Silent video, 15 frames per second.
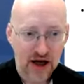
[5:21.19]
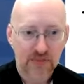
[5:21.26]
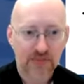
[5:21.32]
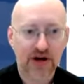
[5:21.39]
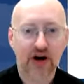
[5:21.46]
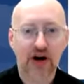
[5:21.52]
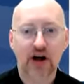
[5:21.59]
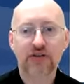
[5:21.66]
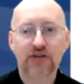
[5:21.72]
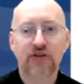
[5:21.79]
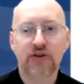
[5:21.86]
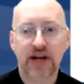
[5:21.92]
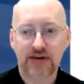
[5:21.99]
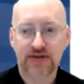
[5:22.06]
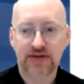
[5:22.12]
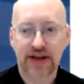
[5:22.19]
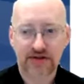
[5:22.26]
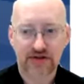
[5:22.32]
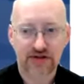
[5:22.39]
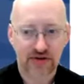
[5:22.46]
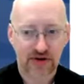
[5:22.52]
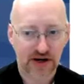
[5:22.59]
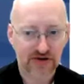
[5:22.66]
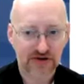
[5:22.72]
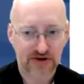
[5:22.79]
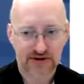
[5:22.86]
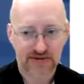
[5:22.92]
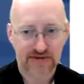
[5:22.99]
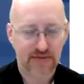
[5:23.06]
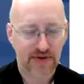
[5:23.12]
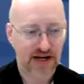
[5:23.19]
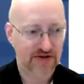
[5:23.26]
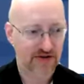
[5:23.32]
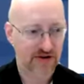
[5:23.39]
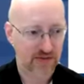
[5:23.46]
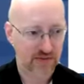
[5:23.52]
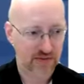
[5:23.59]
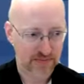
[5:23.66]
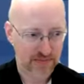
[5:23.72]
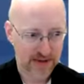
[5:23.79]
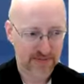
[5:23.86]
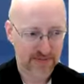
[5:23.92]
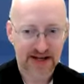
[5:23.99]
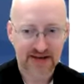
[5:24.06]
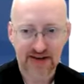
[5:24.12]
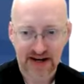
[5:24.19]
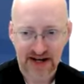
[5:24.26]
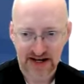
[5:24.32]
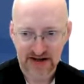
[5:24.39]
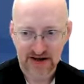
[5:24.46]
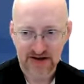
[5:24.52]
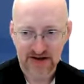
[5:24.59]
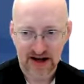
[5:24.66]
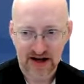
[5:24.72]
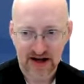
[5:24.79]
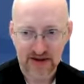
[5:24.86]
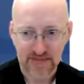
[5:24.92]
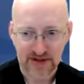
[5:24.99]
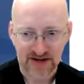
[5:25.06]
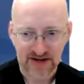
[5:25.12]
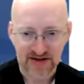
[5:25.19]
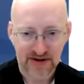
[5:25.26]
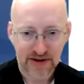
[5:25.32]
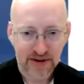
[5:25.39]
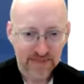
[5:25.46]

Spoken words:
but it also gives that structure information, embeds it into the document,